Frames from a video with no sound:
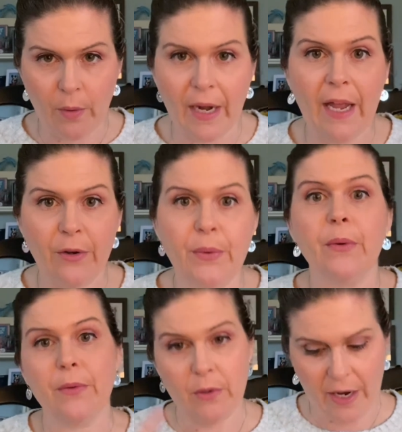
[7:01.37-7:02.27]

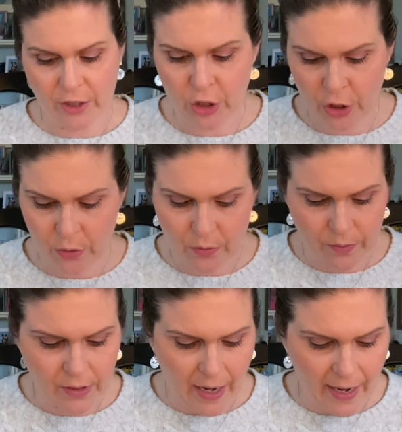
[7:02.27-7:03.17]
annual, you got to
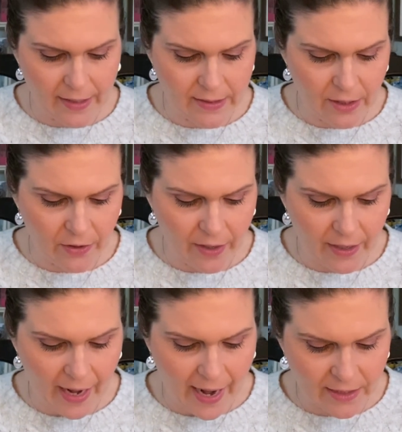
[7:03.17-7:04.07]
choose, and it's either
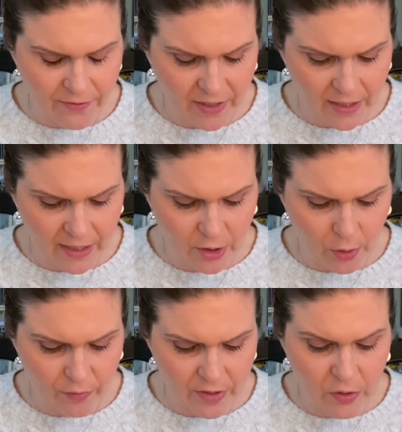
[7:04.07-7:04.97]
an activated
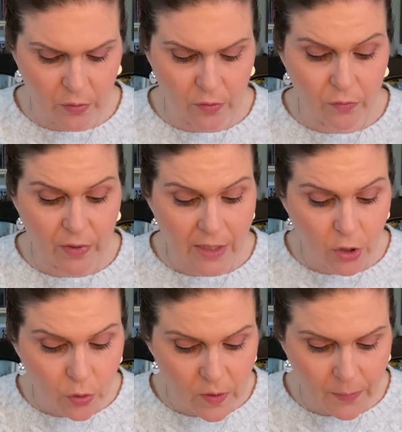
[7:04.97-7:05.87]
eco
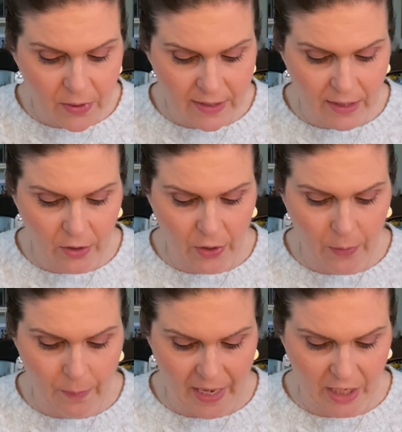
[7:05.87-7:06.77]
reusable
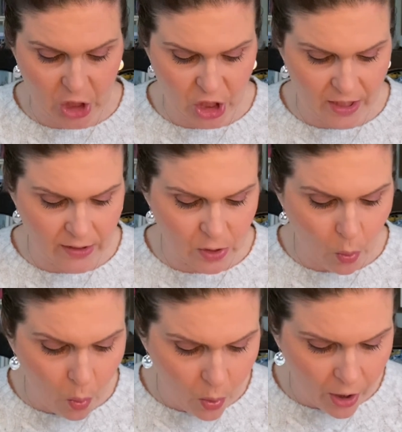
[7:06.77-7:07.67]
silicone baking sheets
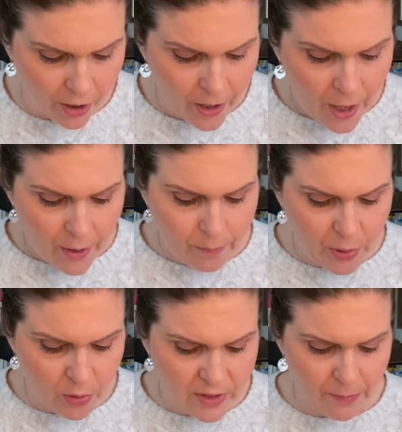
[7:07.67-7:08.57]
or
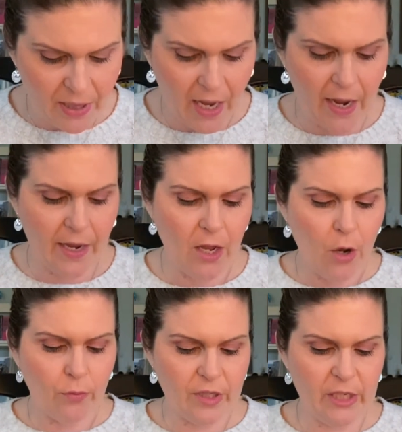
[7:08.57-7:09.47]
Boone Supply
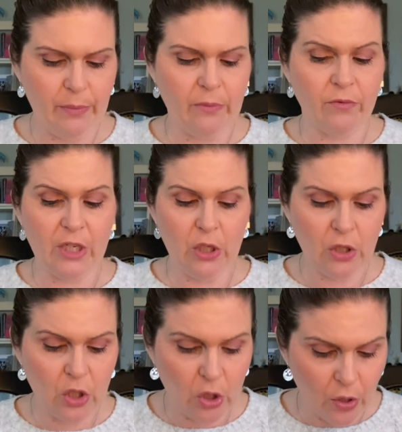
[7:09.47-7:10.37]

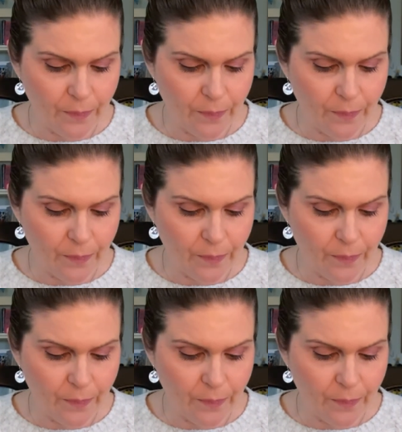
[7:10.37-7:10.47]
reusable